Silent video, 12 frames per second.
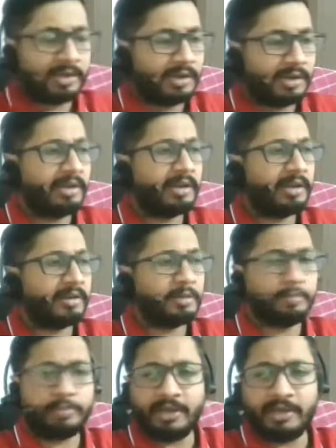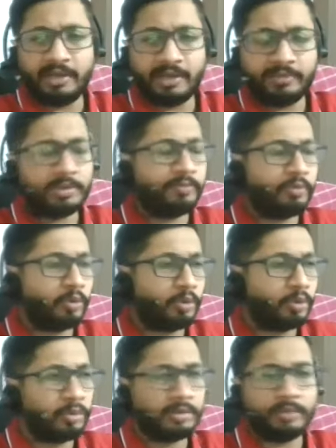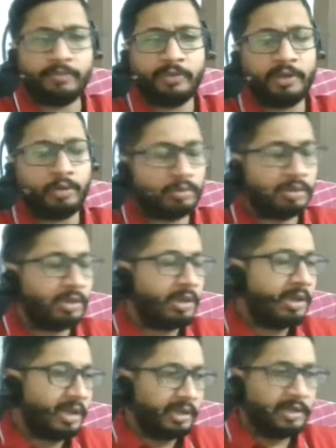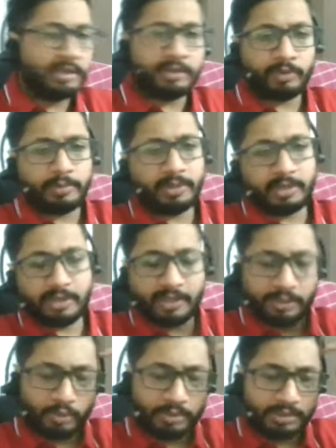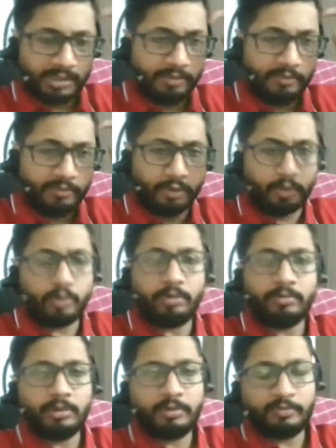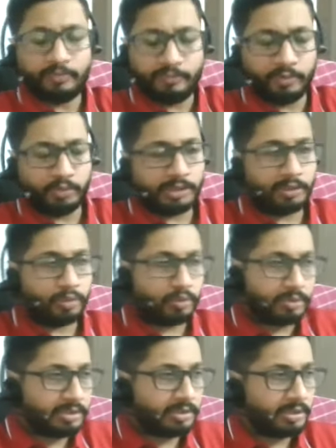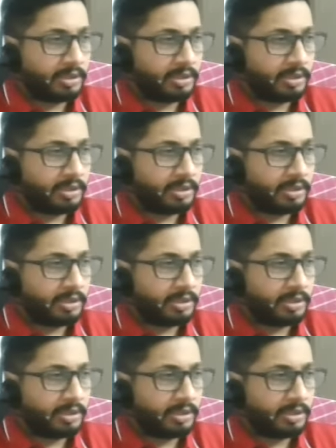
data, some PDF, some photos, some videos, anything will be there that you are saving for your future usage.